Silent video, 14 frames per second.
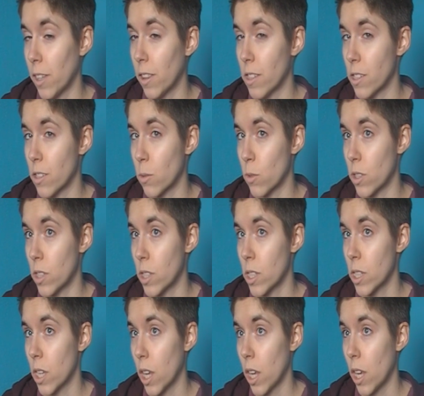This
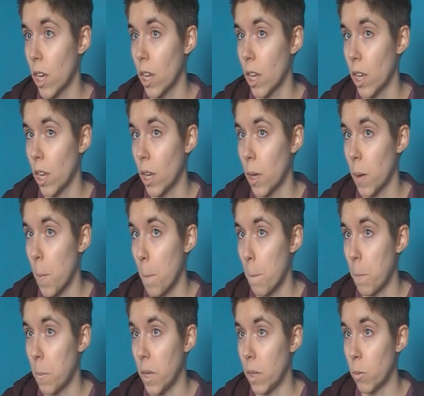was
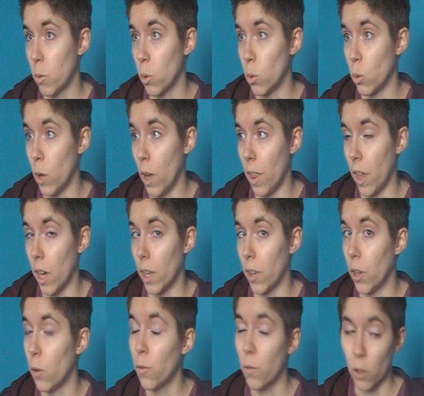people that
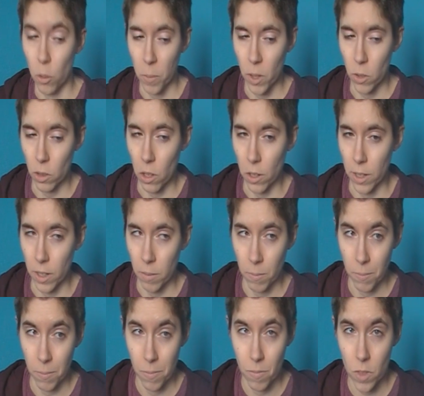don't follow me online,
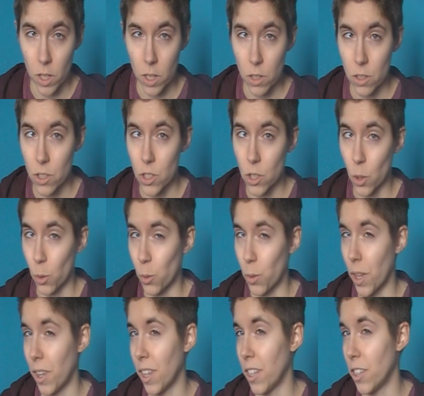so
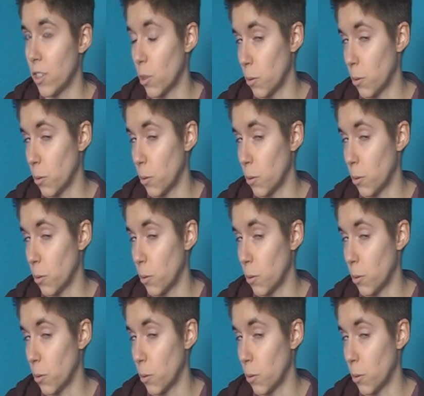they